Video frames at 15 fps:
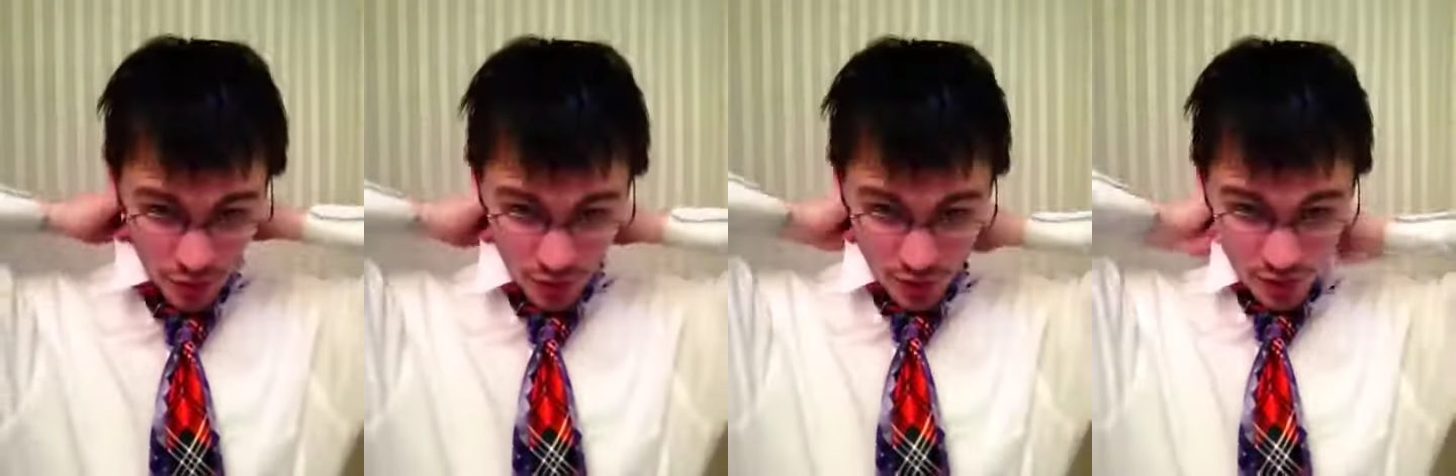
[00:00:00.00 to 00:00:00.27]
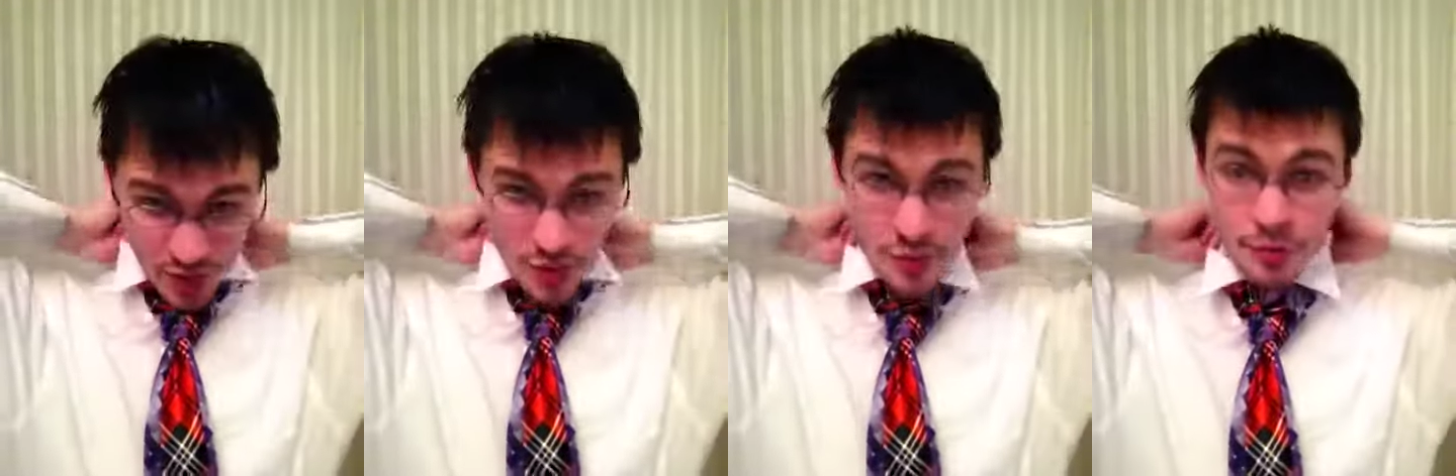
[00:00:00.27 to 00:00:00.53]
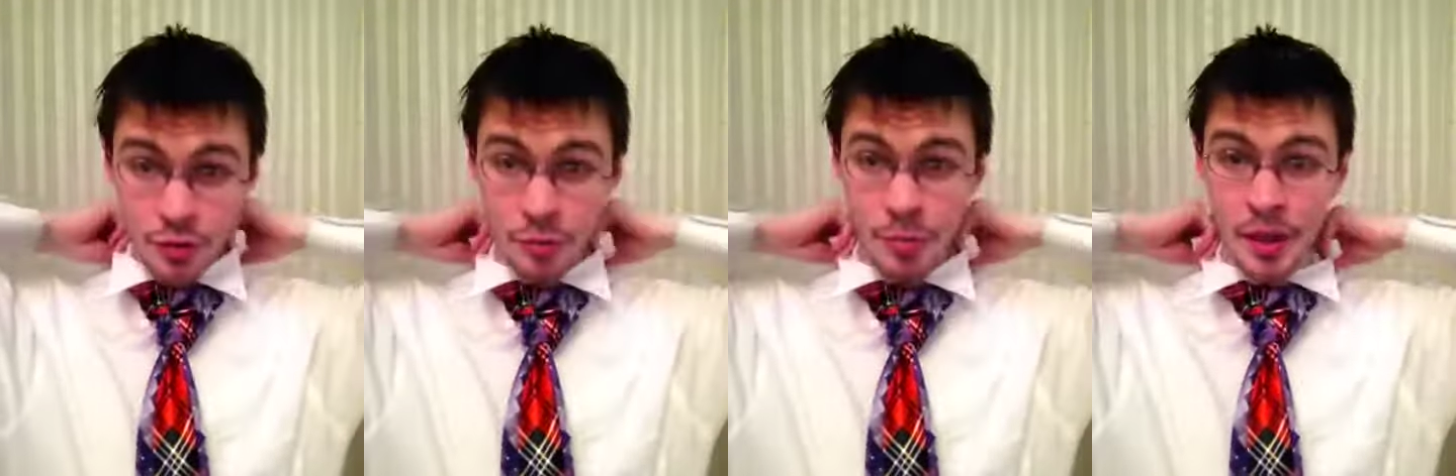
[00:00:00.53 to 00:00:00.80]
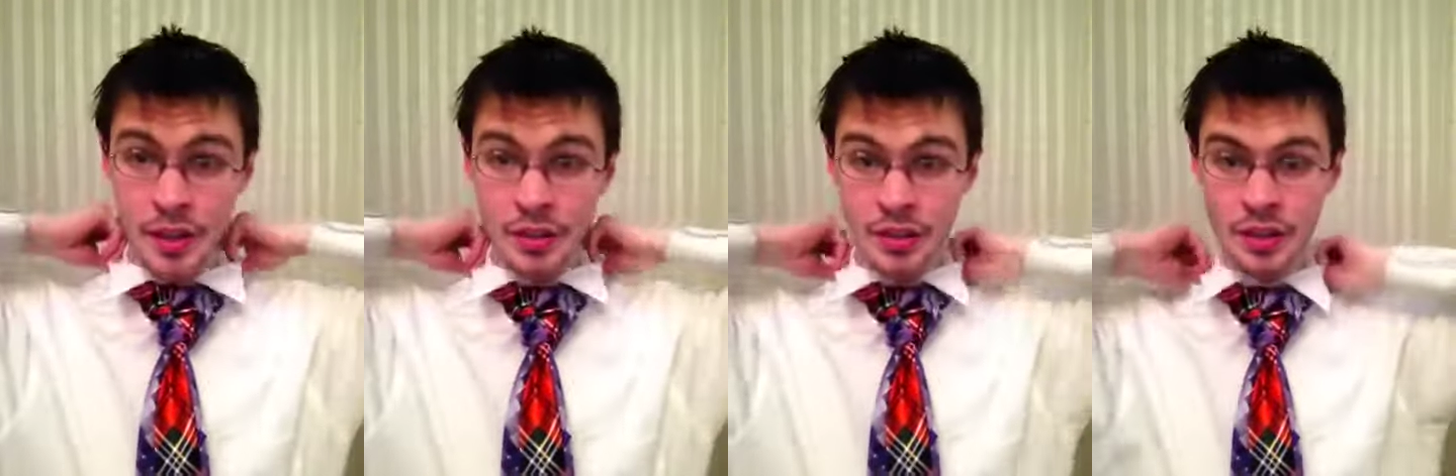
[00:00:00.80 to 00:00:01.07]
you can see the full
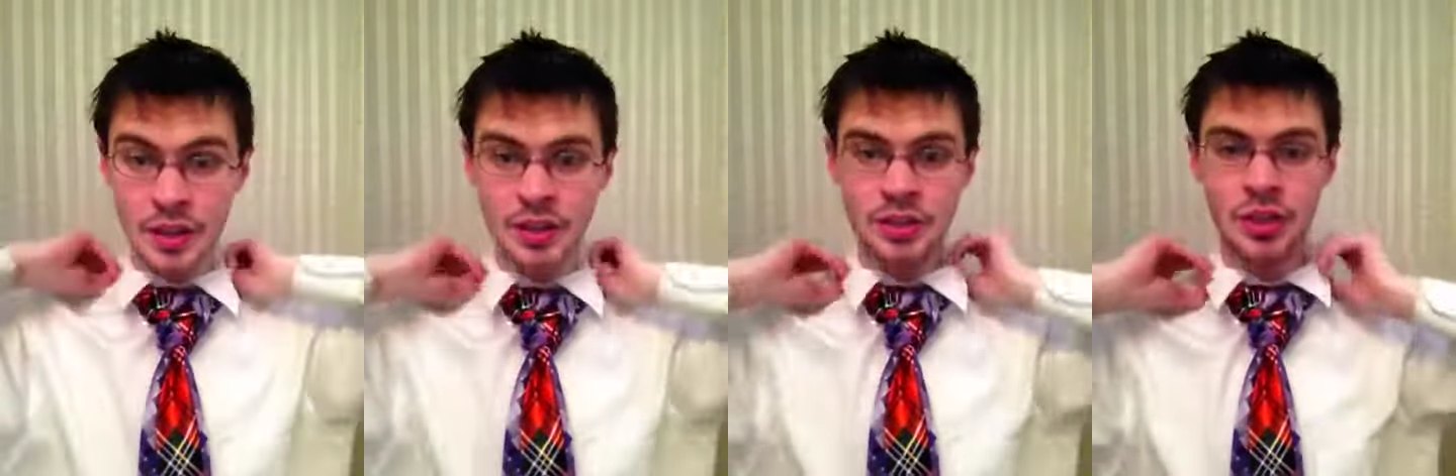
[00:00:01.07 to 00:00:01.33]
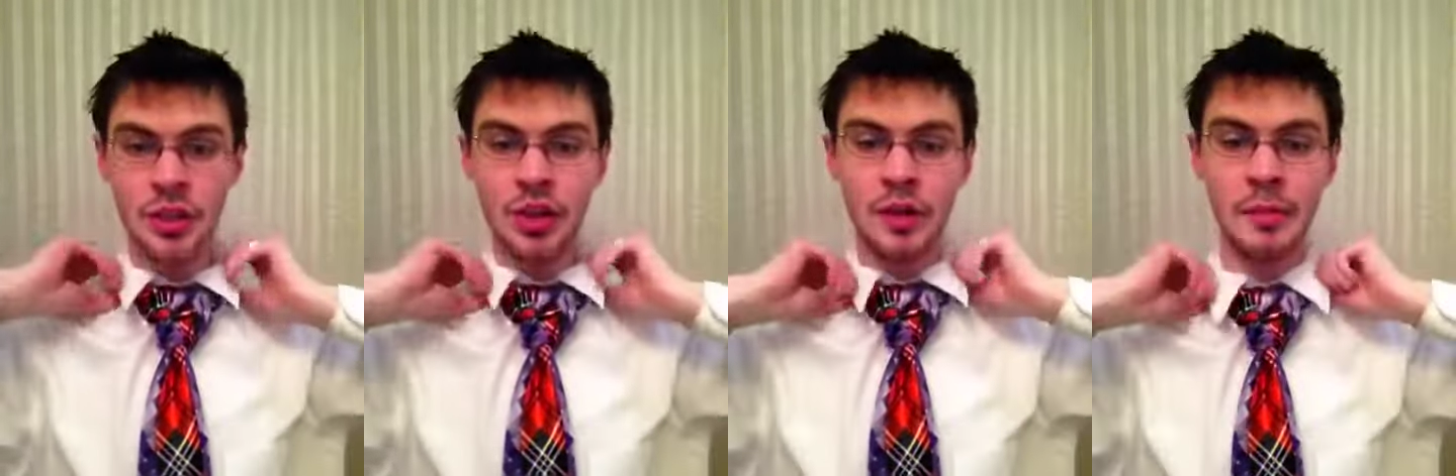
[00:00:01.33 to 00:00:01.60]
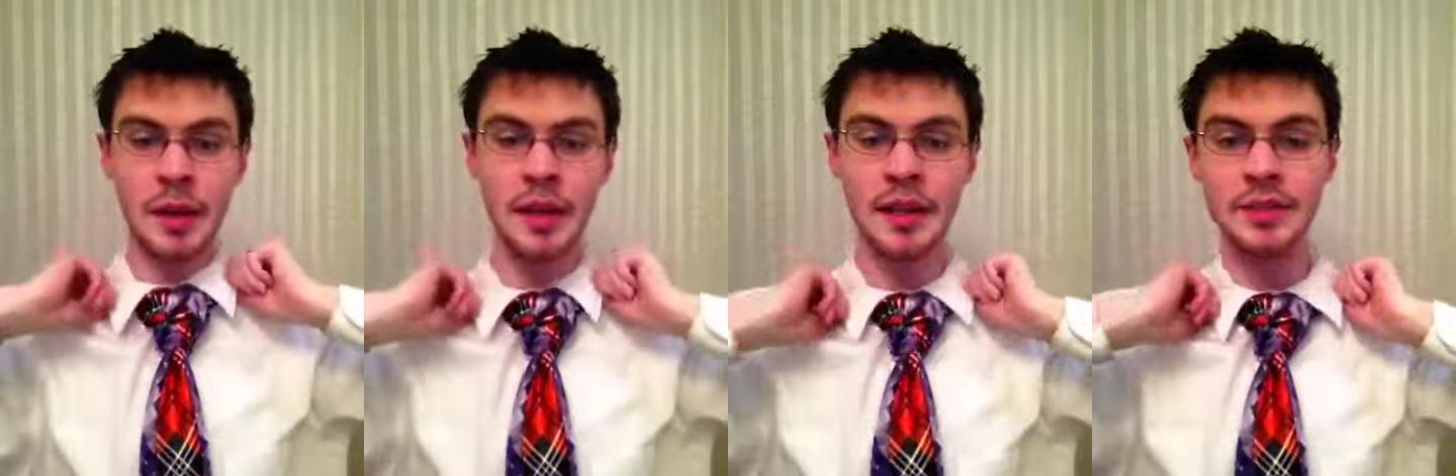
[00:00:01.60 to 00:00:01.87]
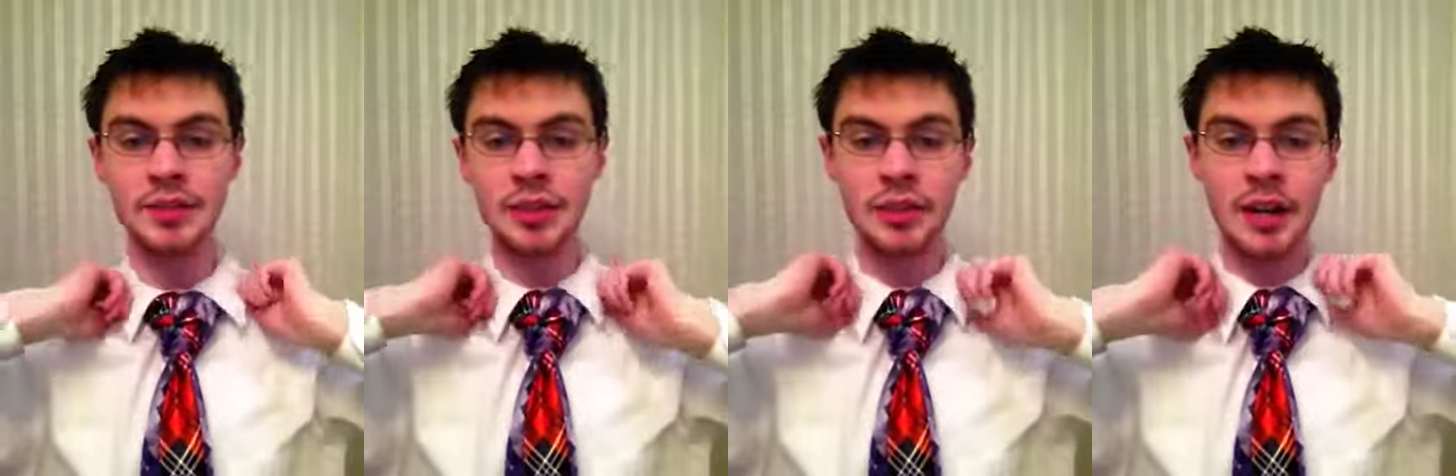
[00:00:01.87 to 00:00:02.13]
picture of this on my
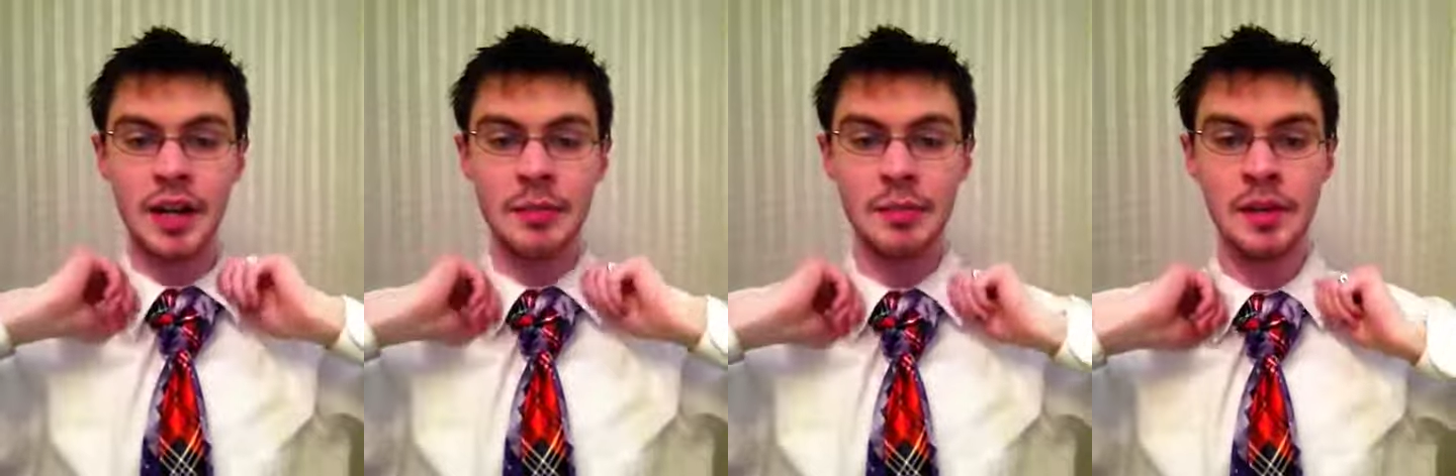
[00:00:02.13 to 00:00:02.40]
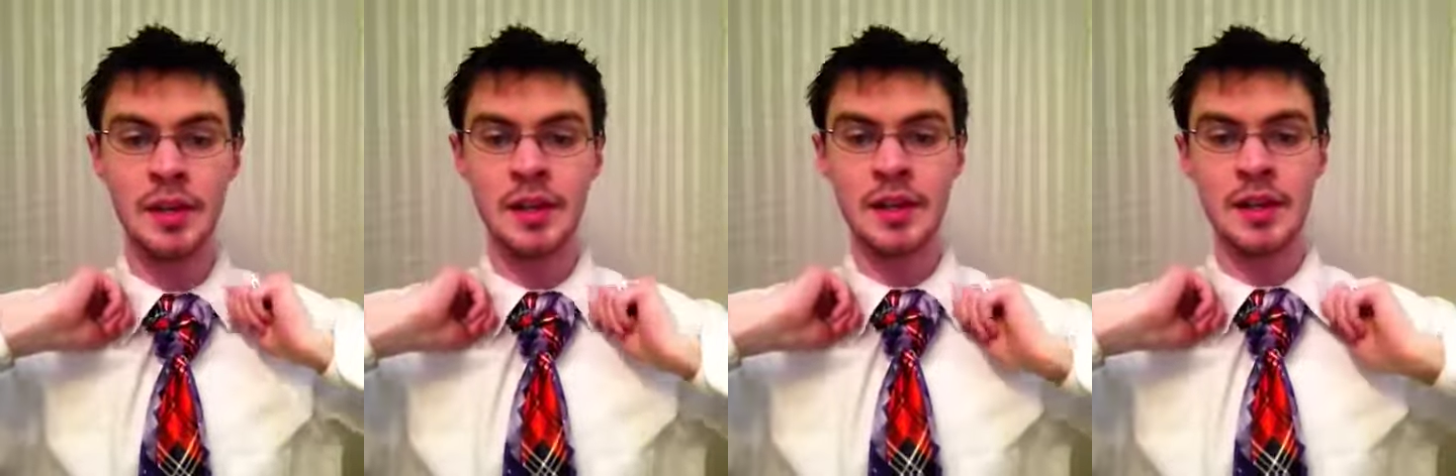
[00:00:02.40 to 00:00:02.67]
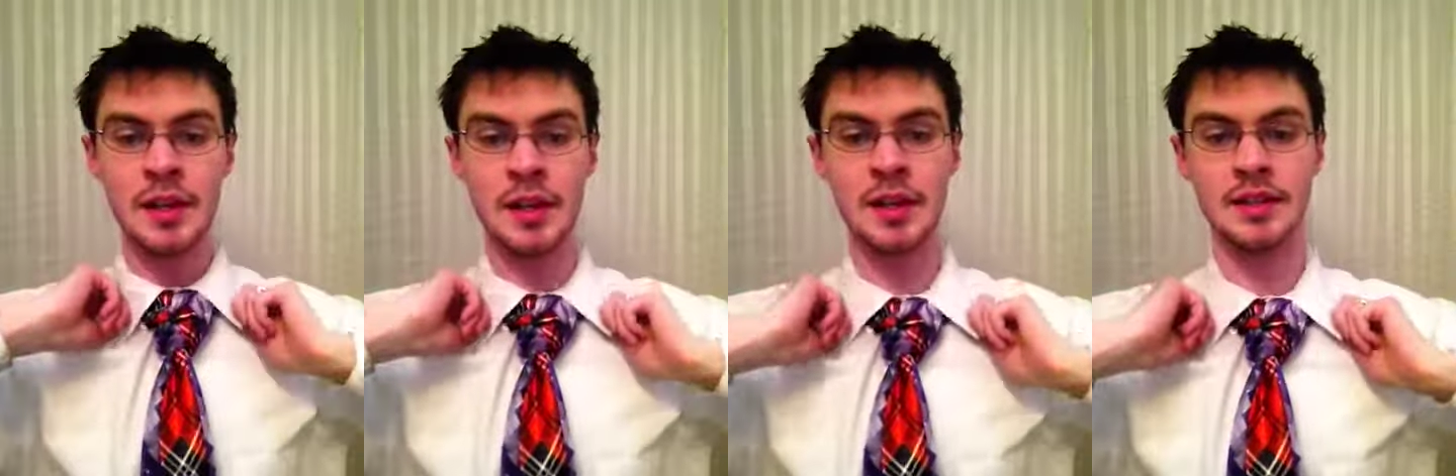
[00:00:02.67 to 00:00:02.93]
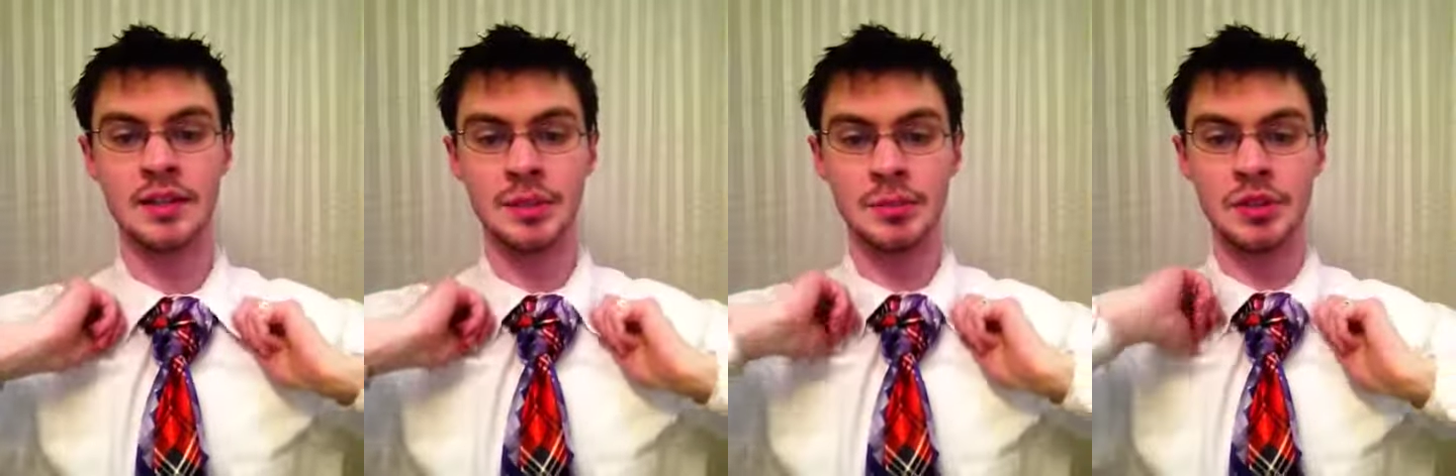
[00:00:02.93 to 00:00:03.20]
Instagram
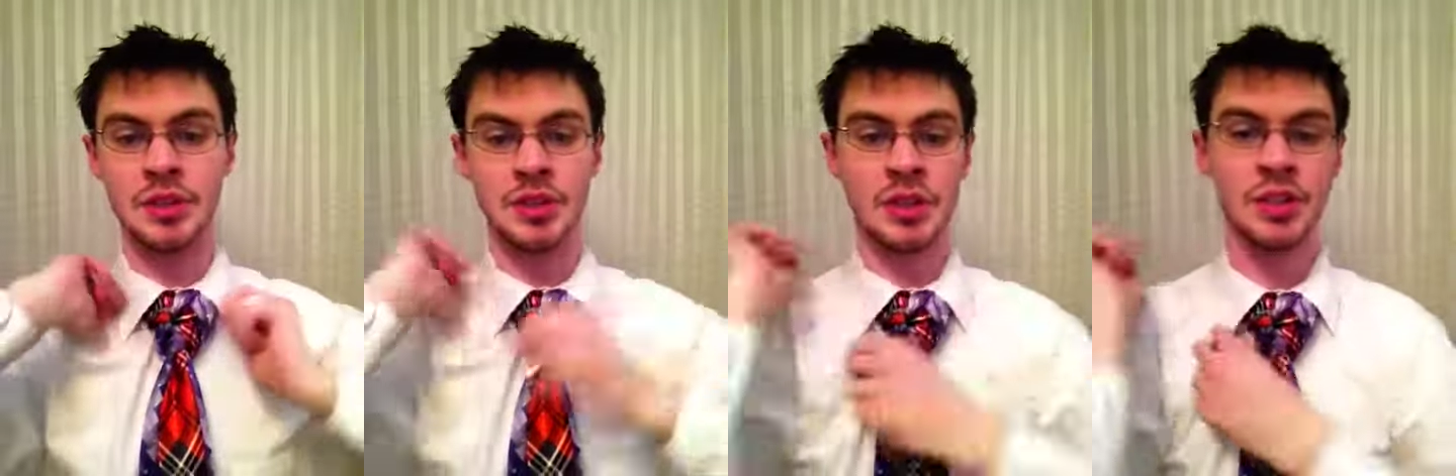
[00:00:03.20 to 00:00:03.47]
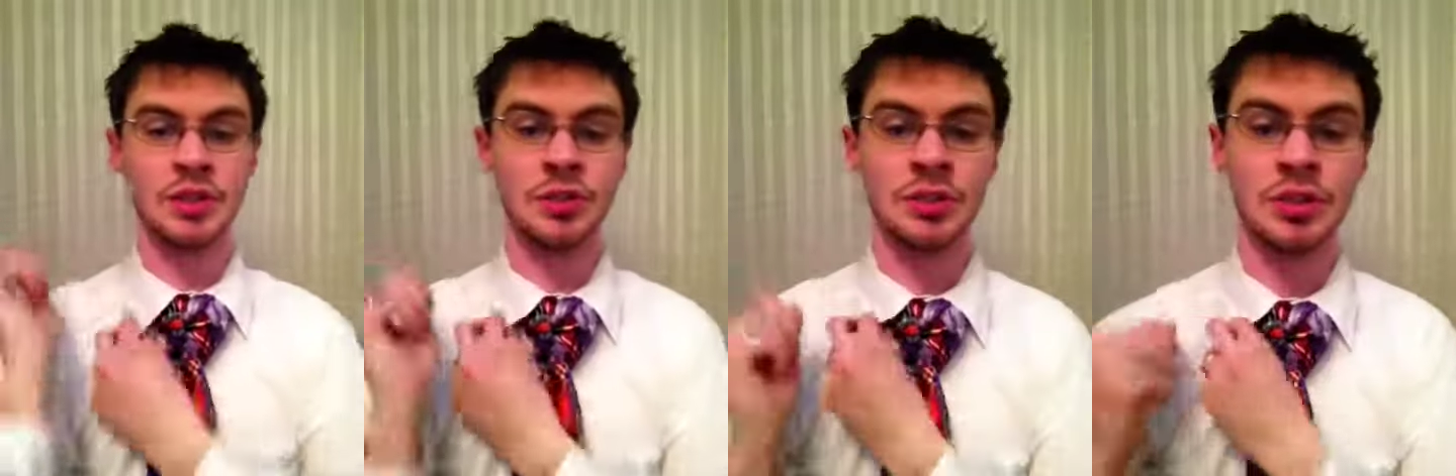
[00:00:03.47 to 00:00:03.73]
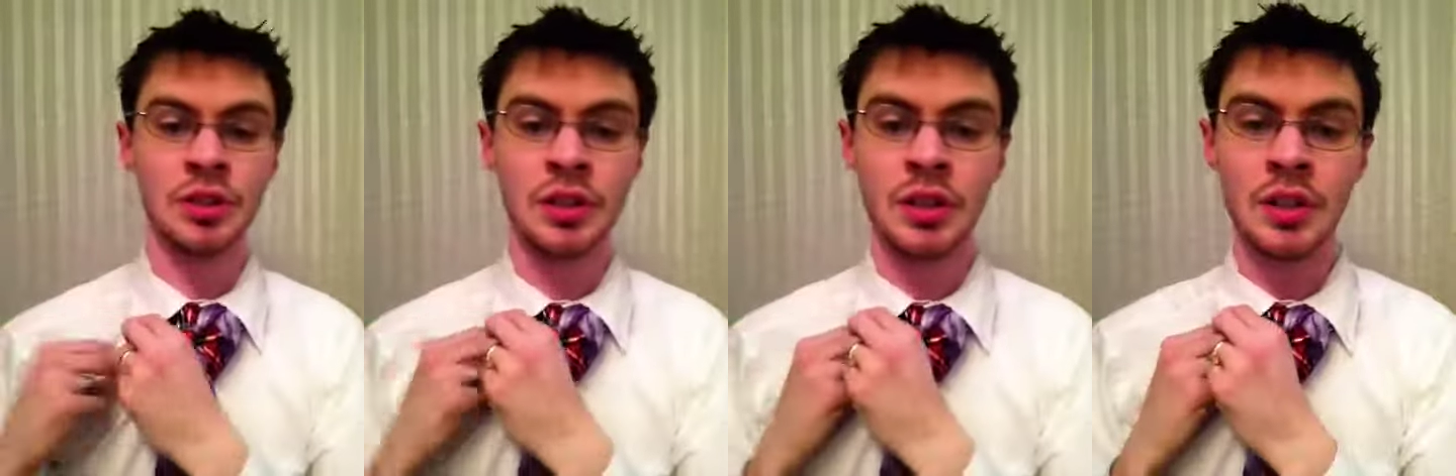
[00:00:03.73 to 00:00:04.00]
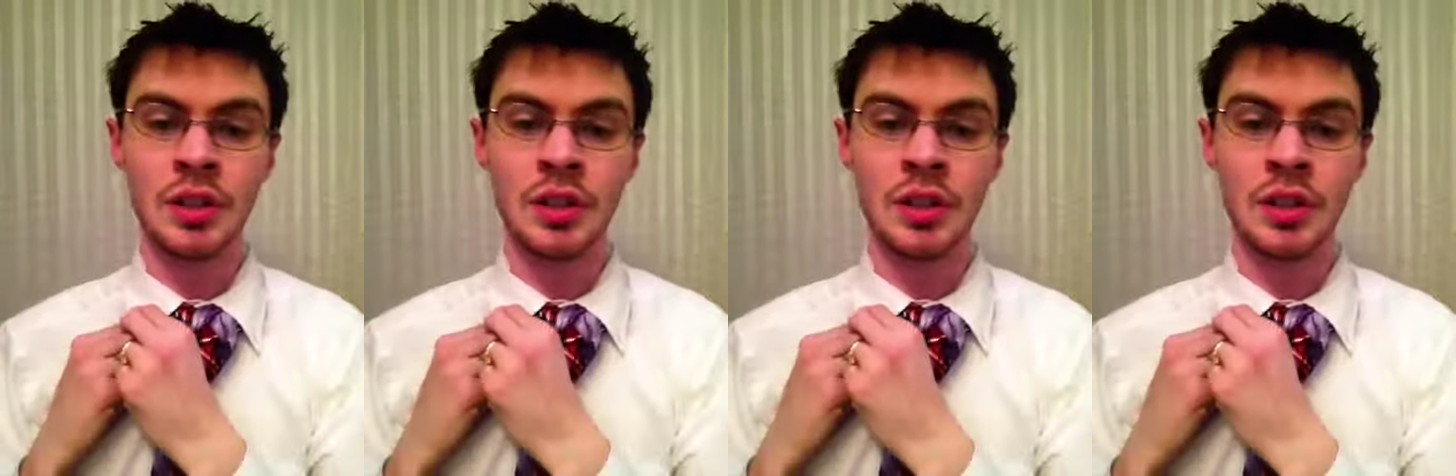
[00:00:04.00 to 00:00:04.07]
at Simmons Essentials.